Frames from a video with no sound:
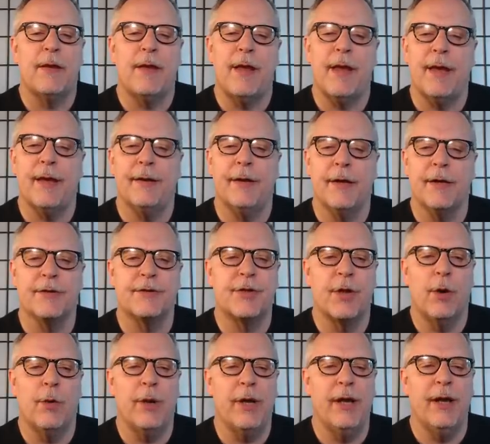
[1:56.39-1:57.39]
And
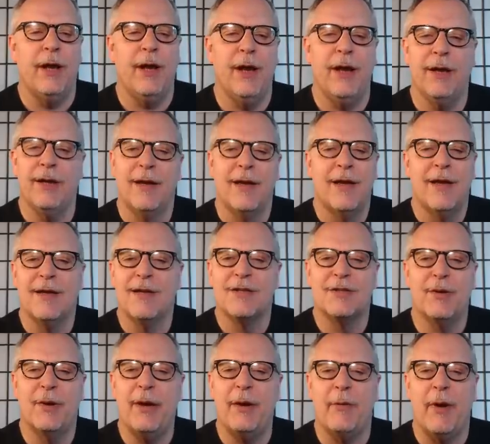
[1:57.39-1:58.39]
so
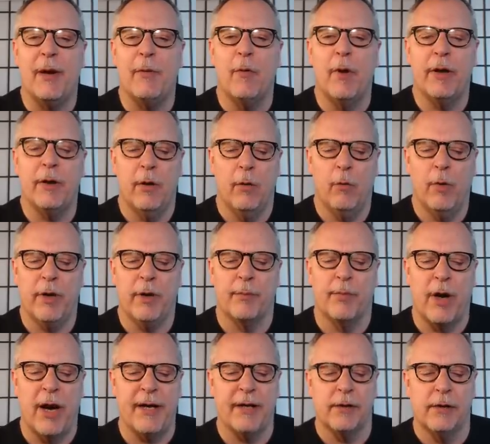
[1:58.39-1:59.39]
anyway, what a
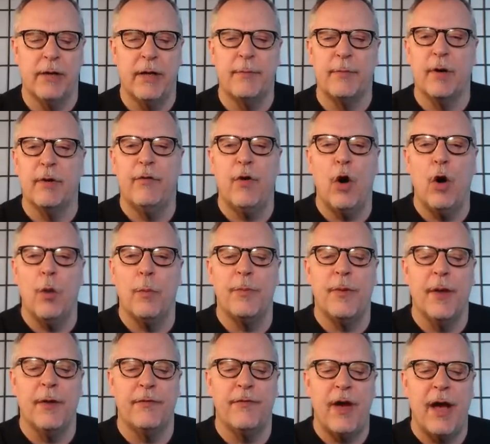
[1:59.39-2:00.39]
bright glimmer of hope,
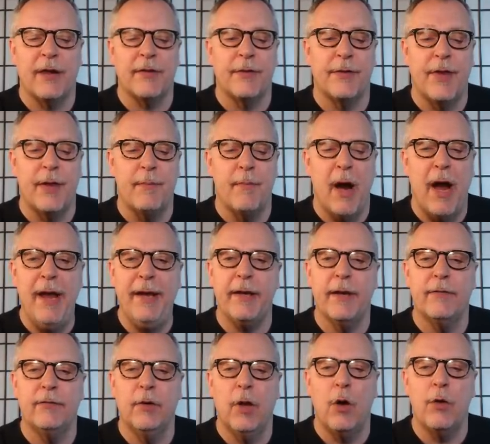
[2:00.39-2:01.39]
the fact that they might
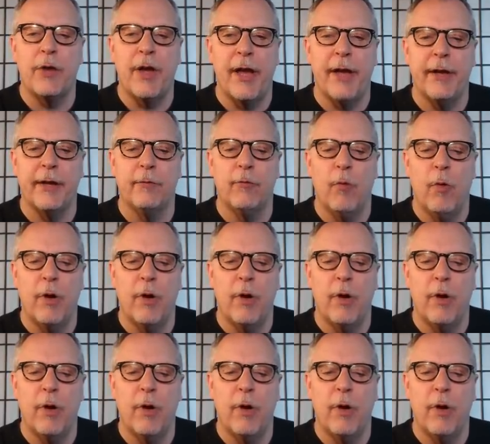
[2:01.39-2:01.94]
have located